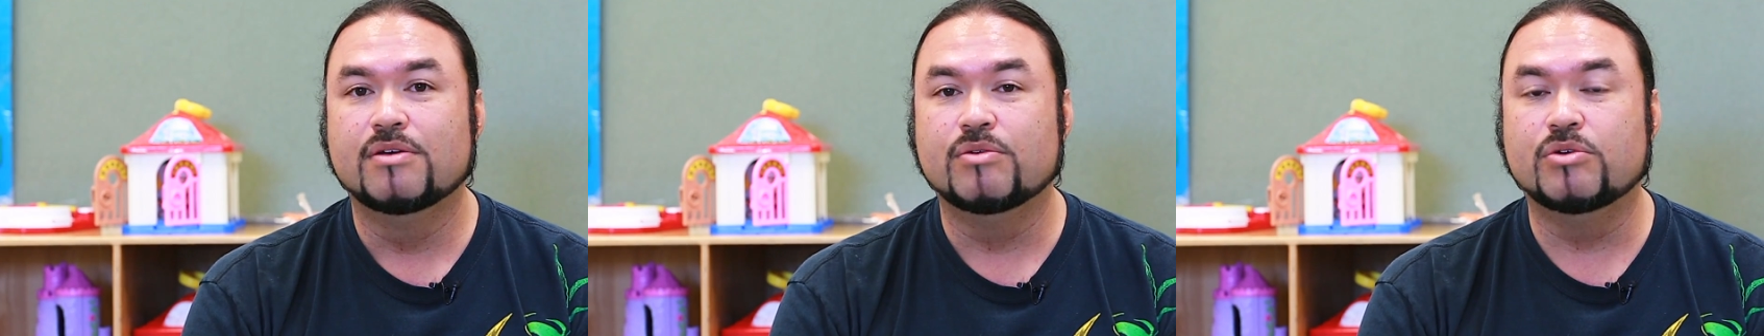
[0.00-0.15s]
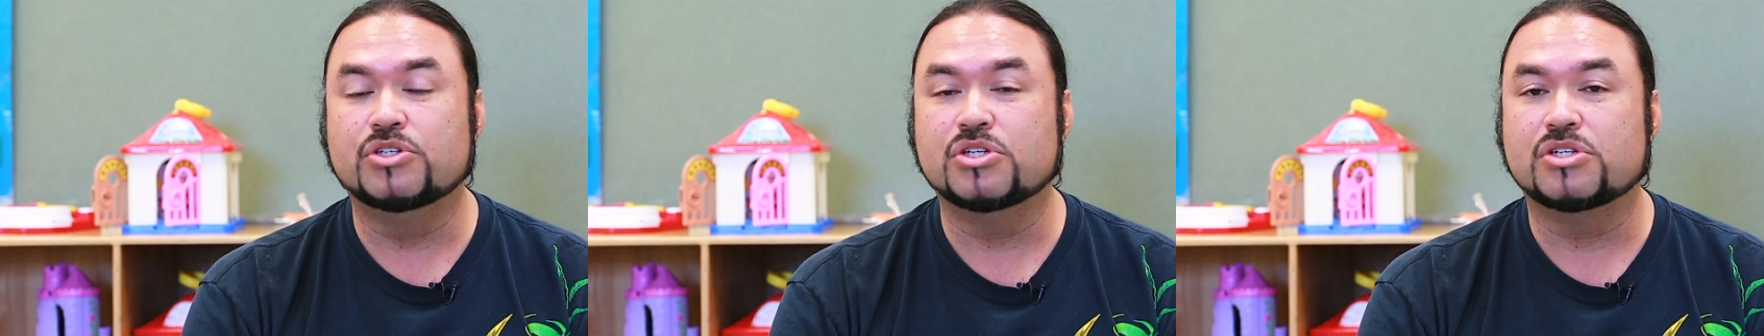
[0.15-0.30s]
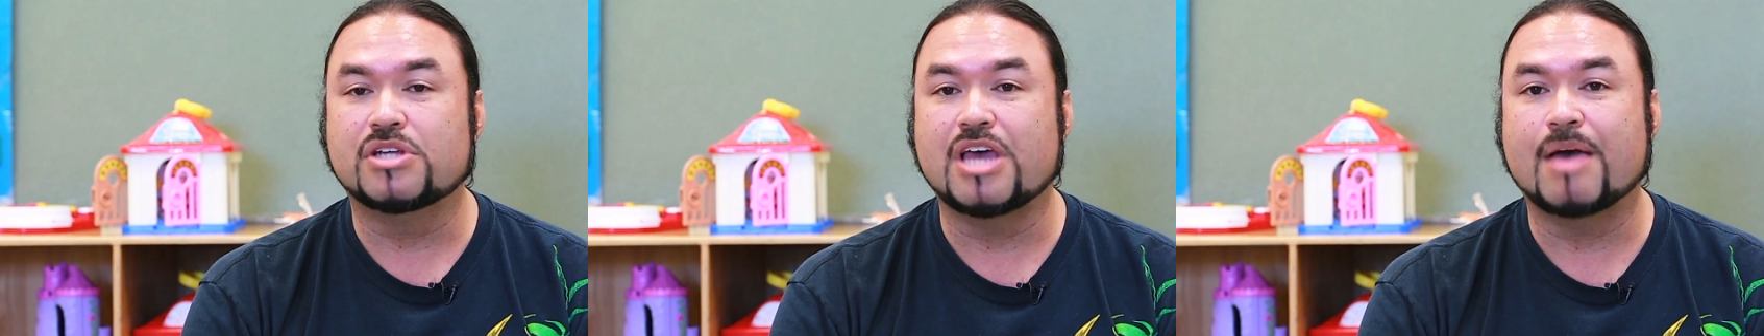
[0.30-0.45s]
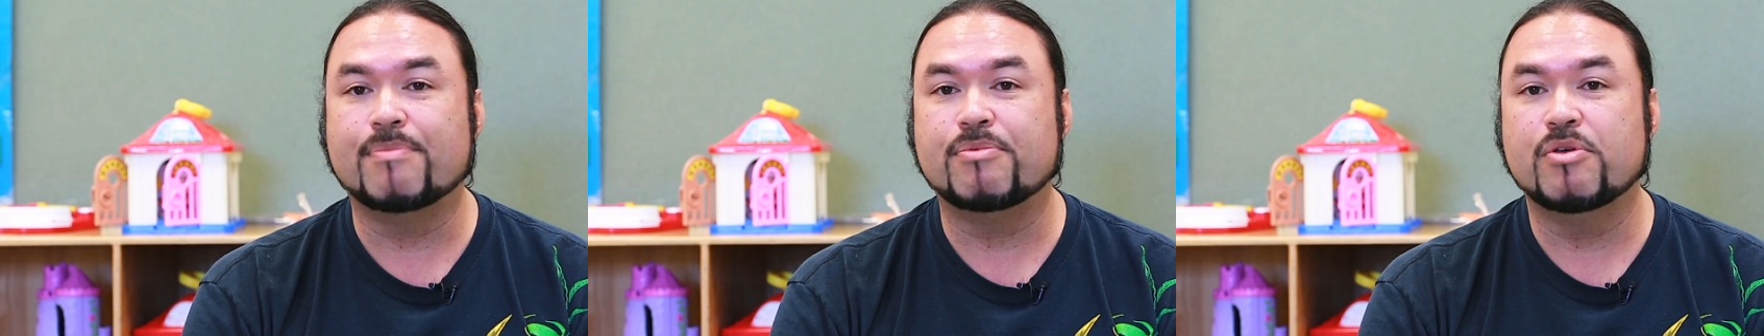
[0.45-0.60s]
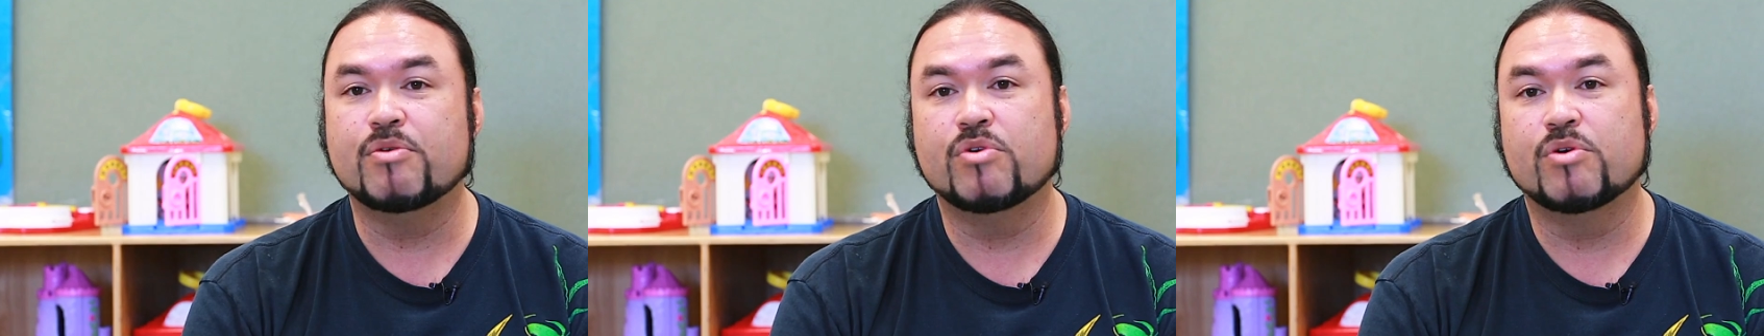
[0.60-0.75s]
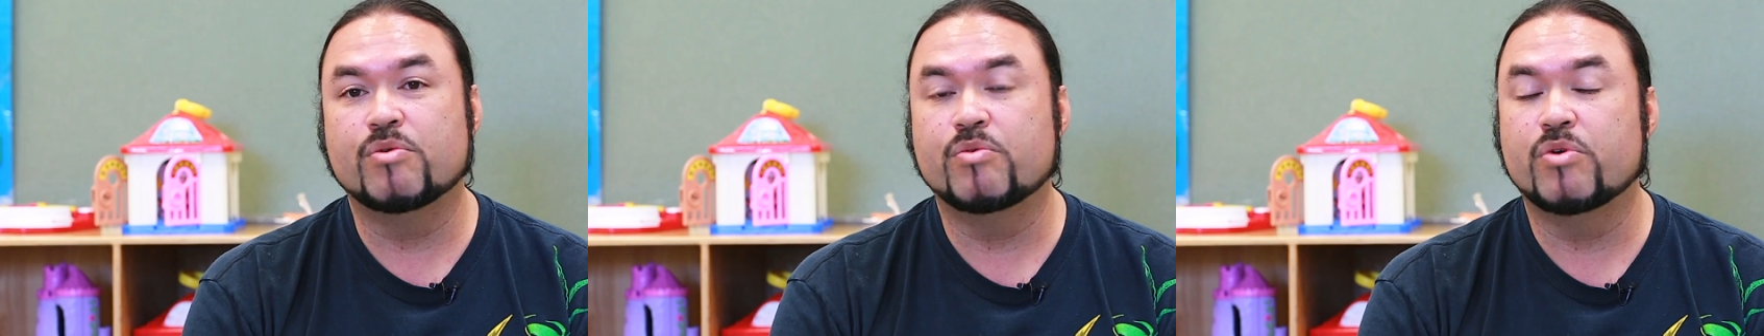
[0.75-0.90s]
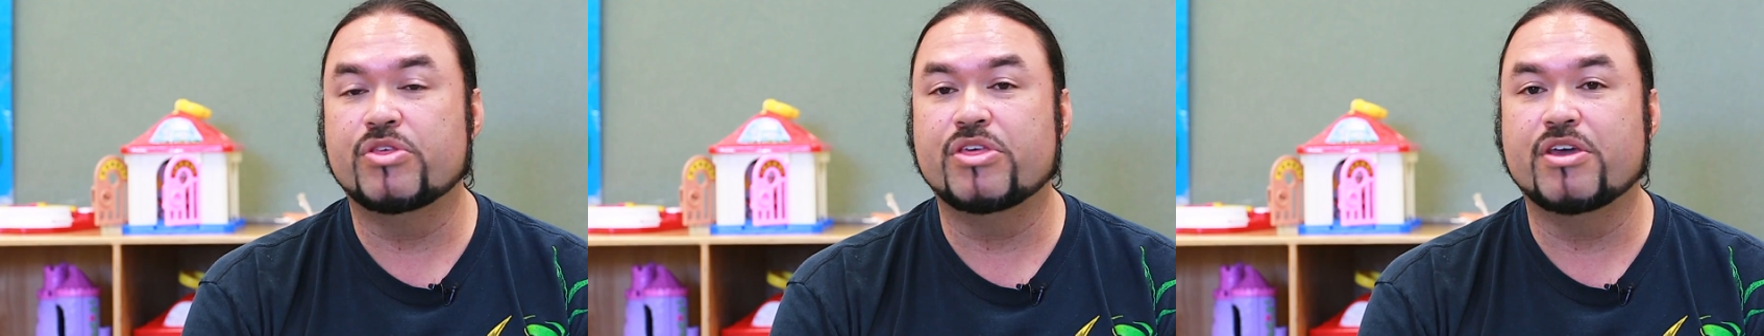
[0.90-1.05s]
we're just happy
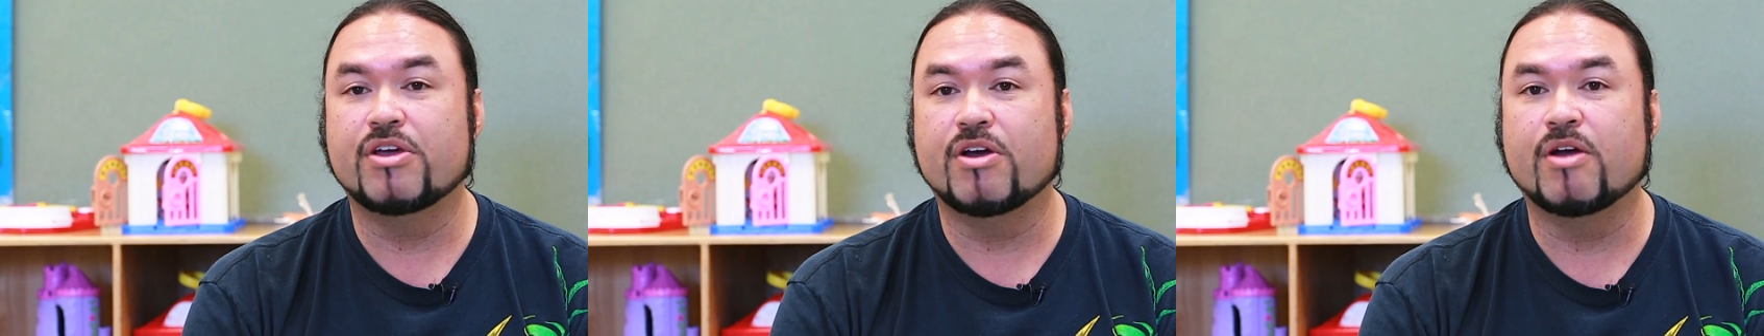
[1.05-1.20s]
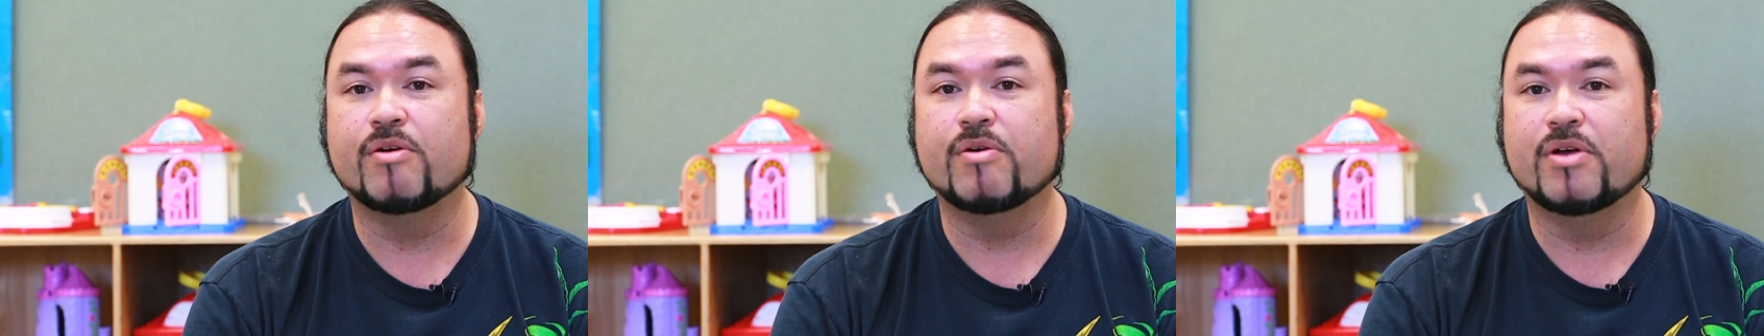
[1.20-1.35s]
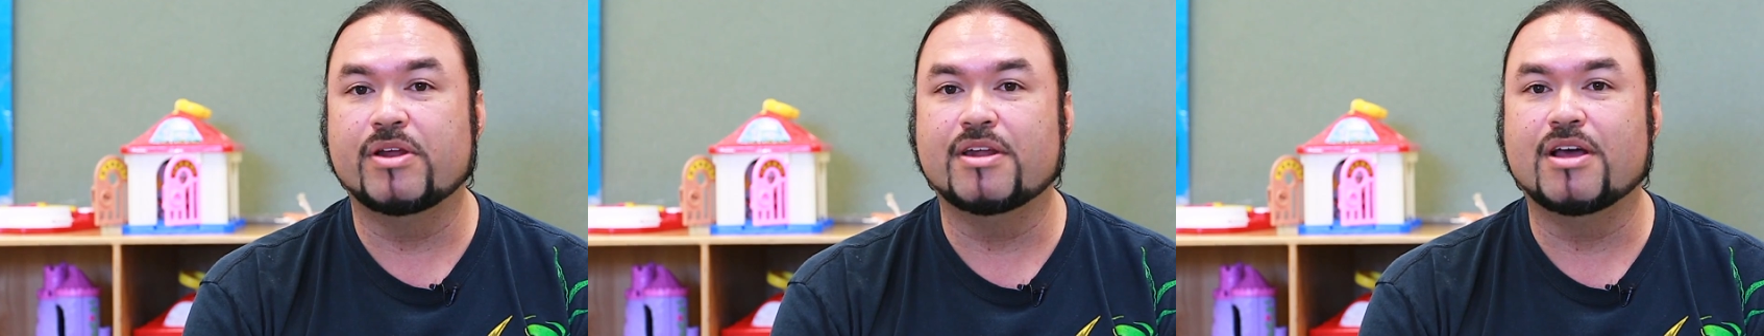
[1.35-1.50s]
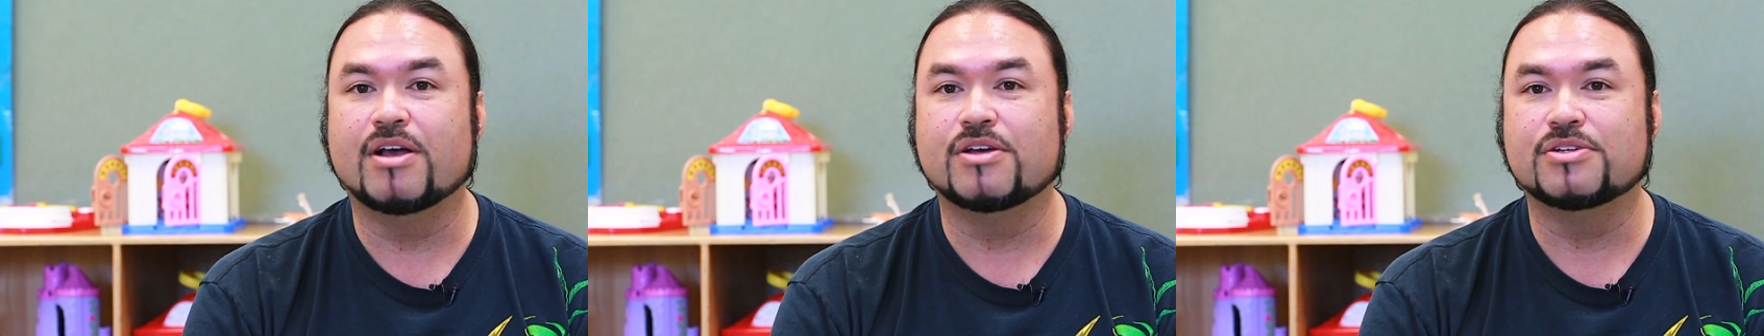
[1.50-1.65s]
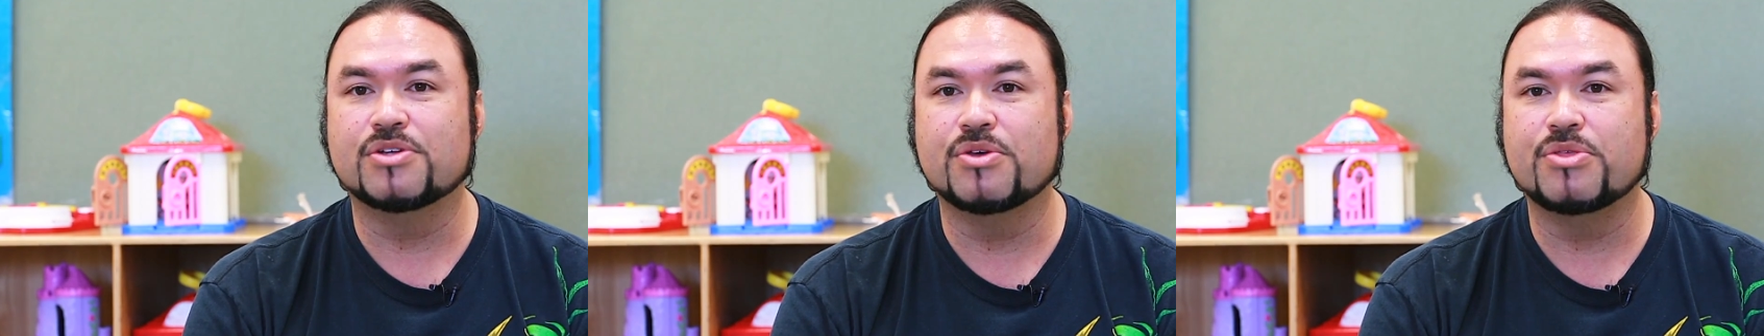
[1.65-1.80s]
where, where they are right now.